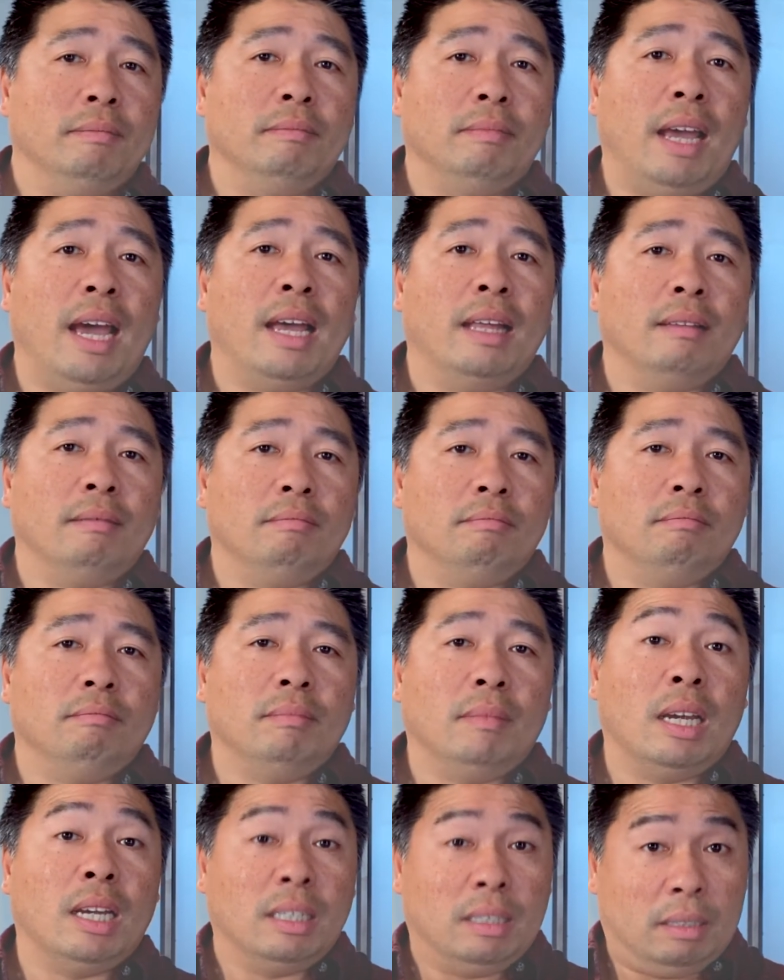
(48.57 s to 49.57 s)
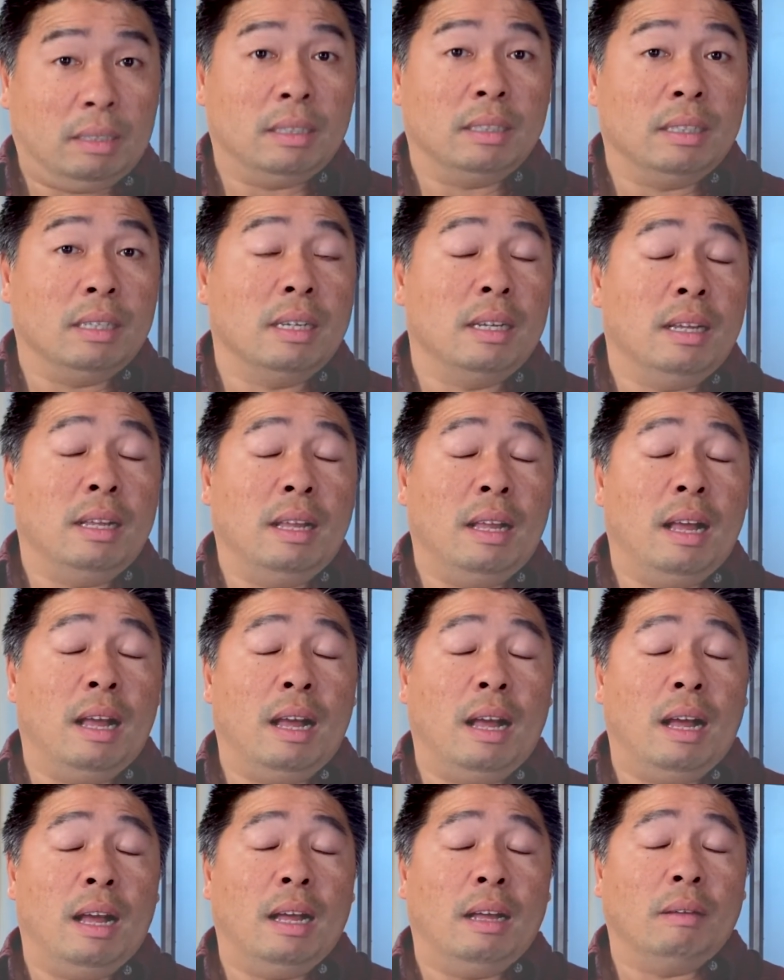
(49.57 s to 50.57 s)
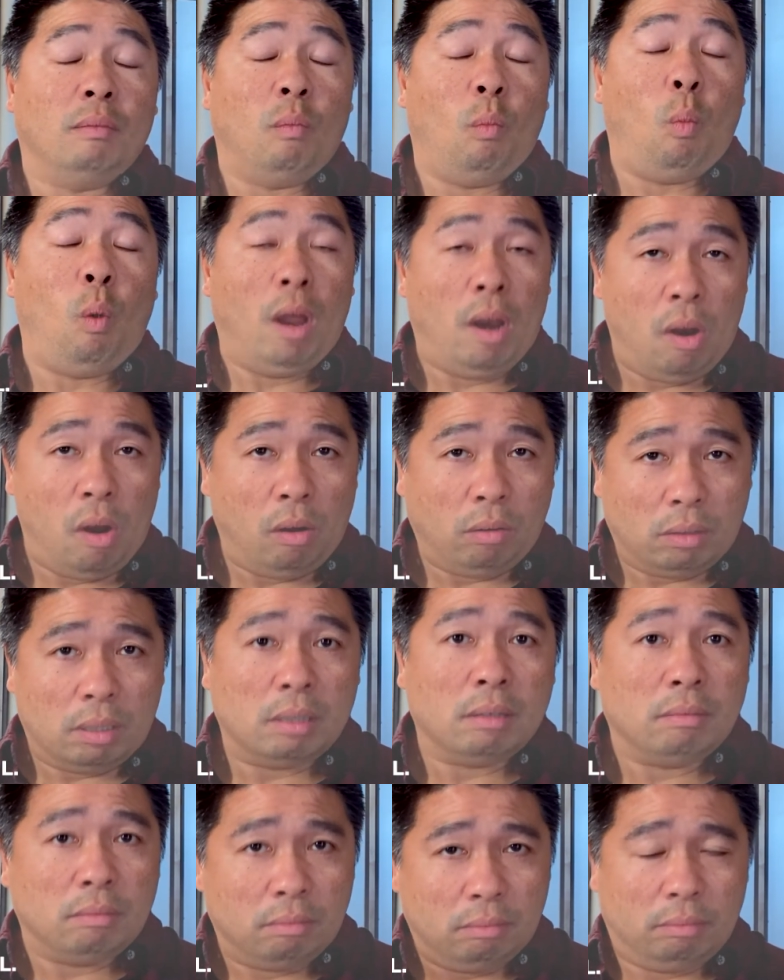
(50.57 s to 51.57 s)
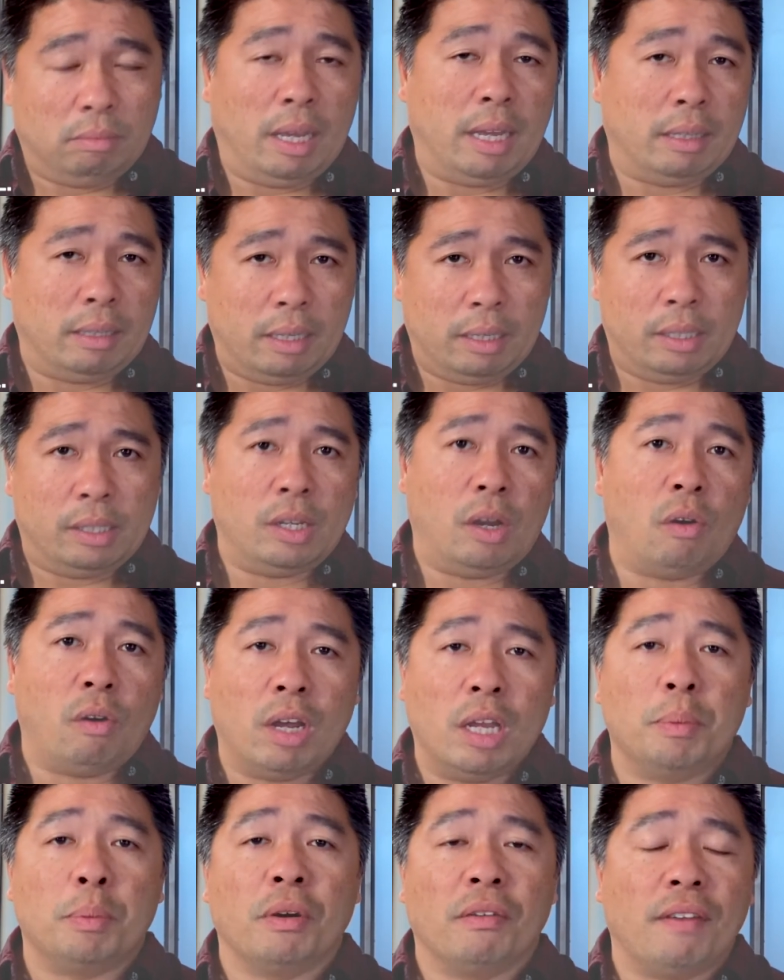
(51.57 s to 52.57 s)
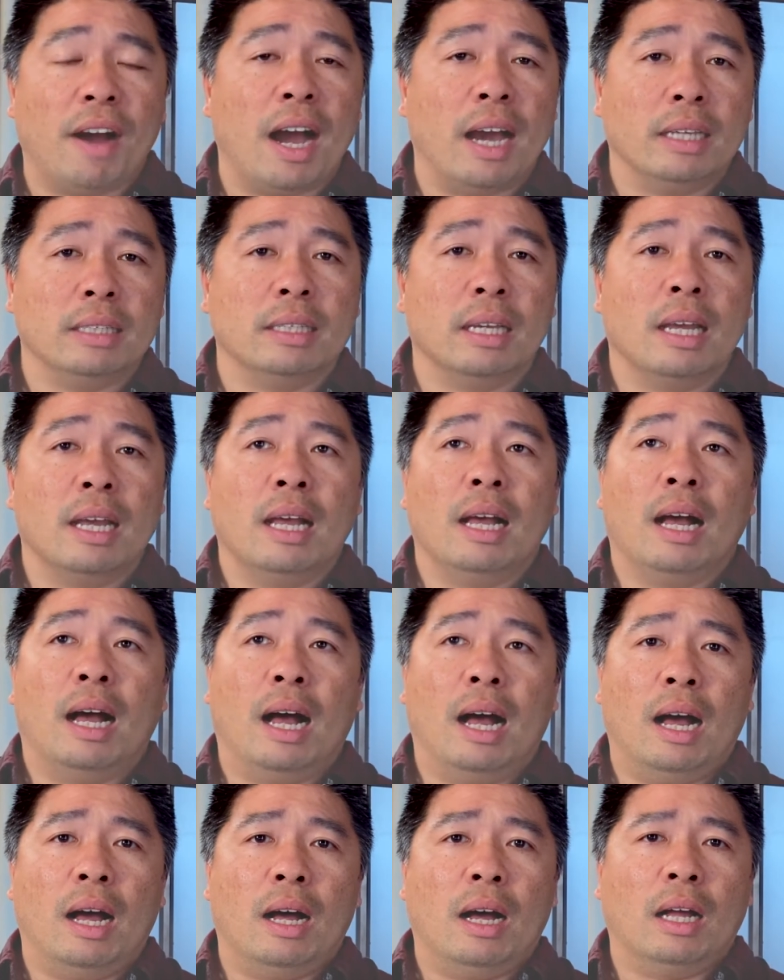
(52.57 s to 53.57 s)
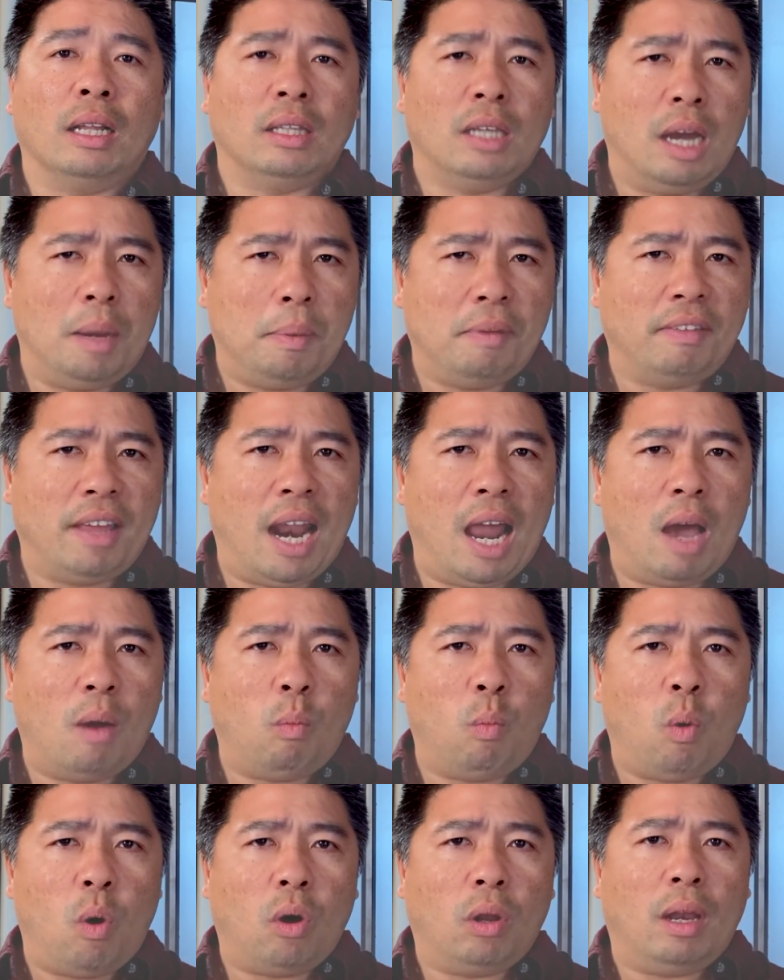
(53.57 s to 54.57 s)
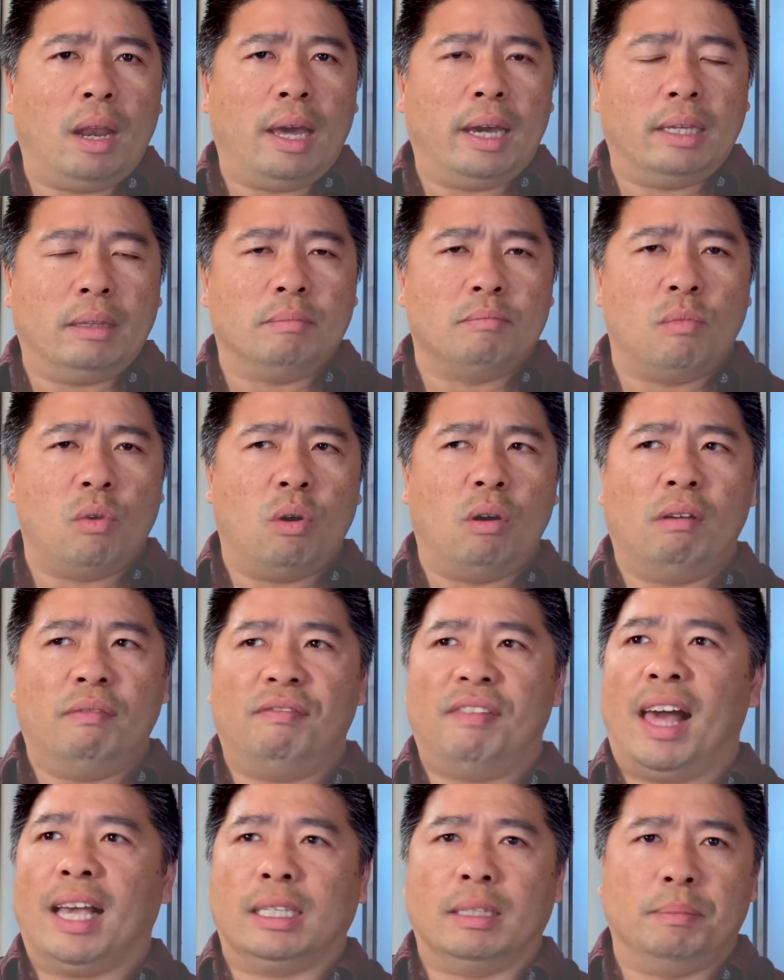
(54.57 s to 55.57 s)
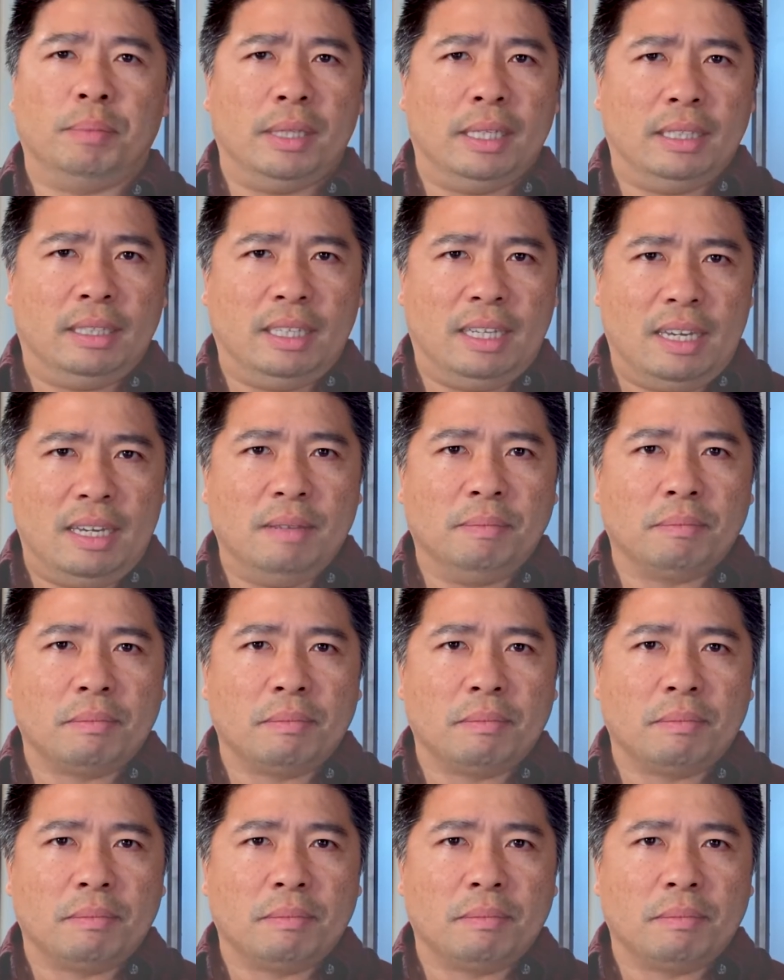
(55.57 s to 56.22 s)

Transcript: that does OneNote that already provides. On top of that, I like more flexibility.